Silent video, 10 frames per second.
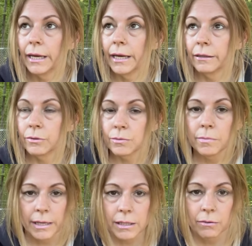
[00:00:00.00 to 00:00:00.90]
and it was
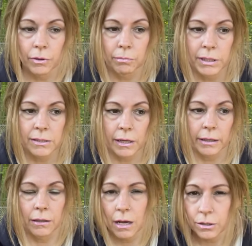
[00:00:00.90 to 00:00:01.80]
messing with me
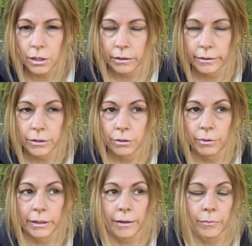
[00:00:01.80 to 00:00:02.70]
psychologically to do
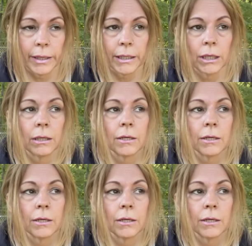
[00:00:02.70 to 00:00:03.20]
it that way.